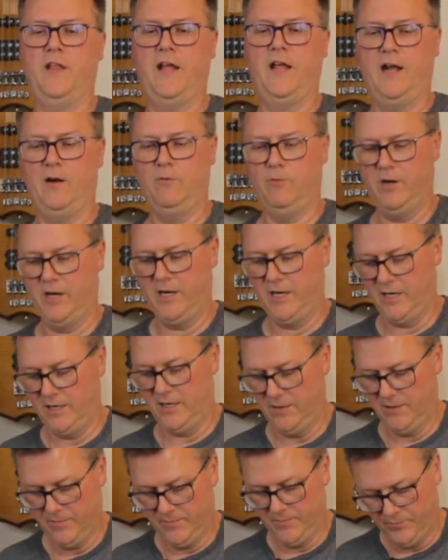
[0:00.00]
that
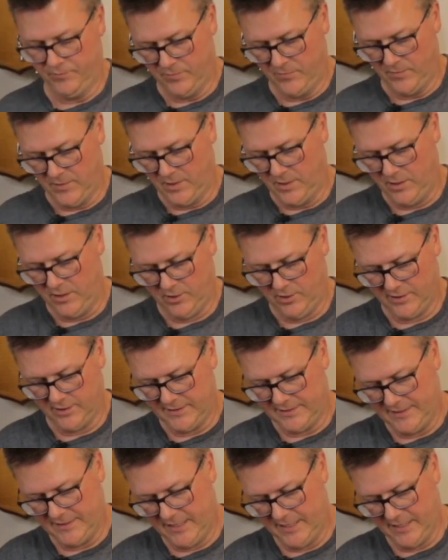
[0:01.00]
way. You could
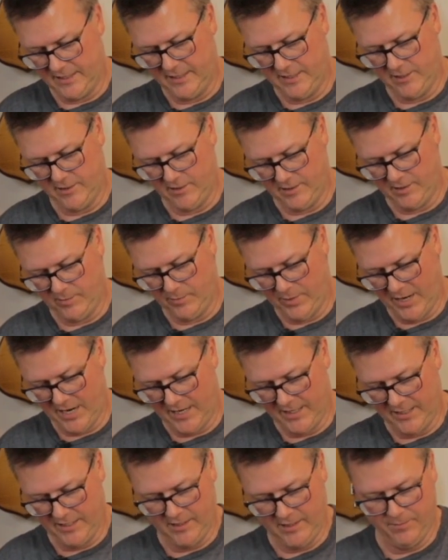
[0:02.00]
see it here on the
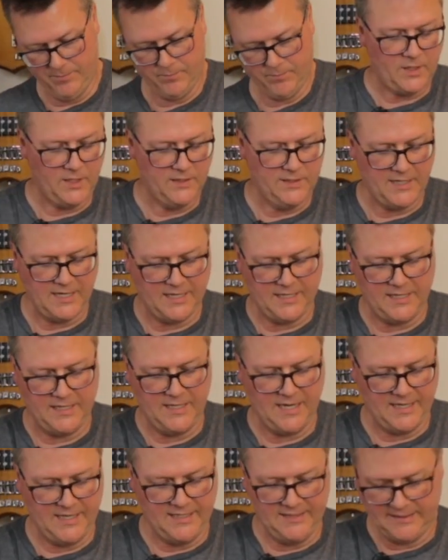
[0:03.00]
body. It's got a
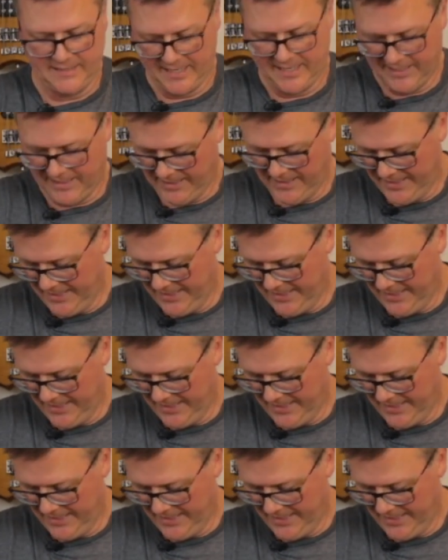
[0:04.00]
nice kind of